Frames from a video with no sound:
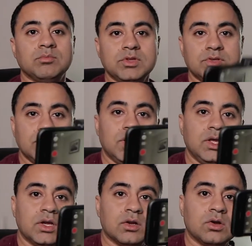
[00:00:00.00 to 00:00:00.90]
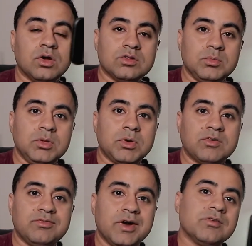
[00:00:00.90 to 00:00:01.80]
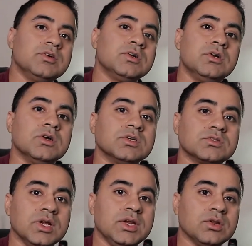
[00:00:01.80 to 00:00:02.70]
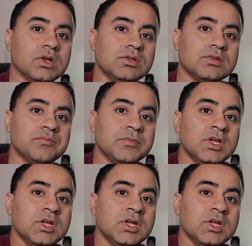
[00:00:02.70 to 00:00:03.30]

This thing here cost me about 500 Australian dollars.